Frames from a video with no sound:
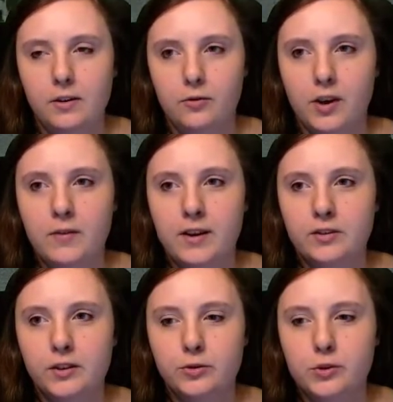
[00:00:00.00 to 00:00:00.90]

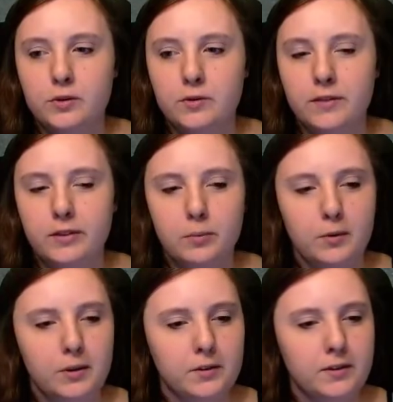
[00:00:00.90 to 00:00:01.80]
525
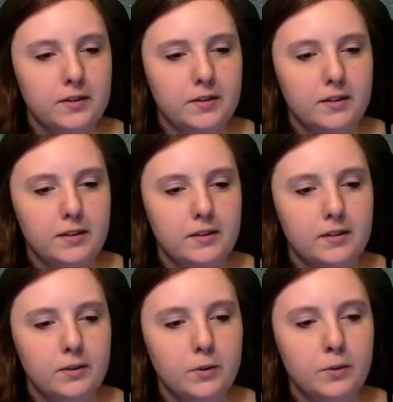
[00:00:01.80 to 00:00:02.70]
simoleons.
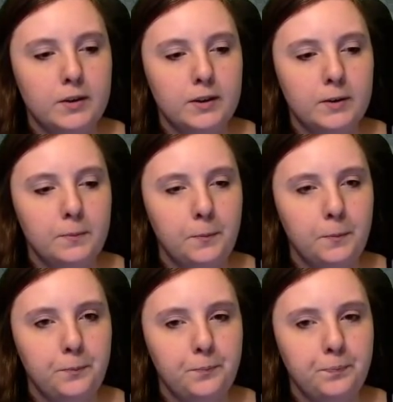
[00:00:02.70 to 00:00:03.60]
So
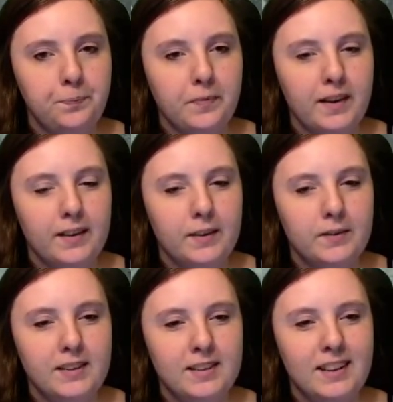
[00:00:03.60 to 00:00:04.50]

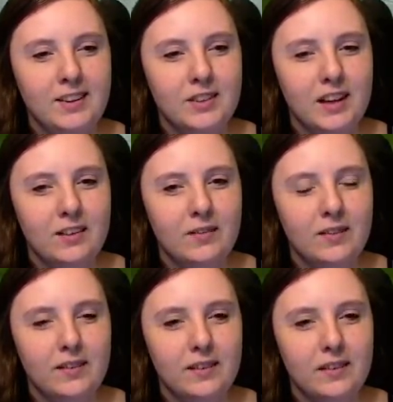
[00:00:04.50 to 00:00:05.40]
they still don't have
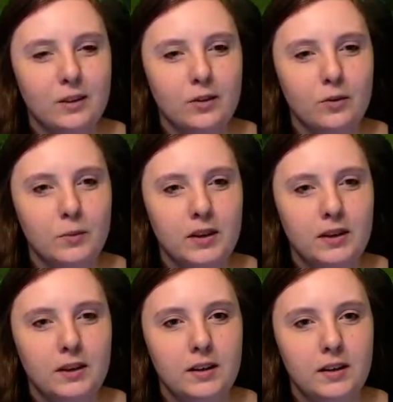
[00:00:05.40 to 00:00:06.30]
a lot of
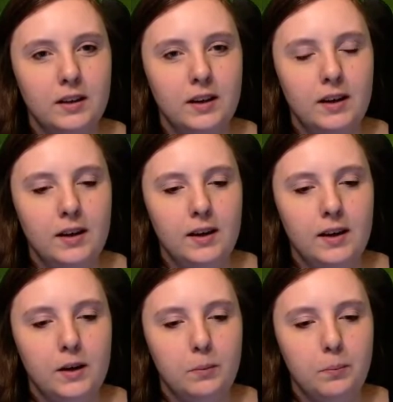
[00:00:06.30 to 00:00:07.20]
money,
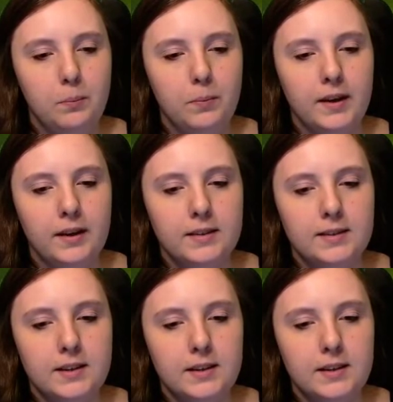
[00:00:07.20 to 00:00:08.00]
but